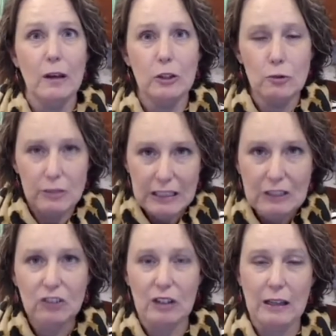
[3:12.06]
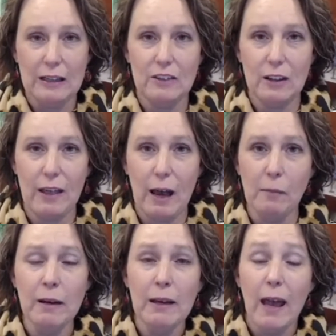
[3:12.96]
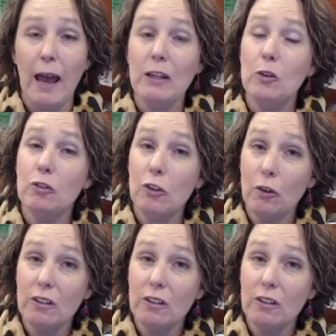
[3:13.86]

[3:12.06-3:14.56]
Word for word: you did sell it to them and you sold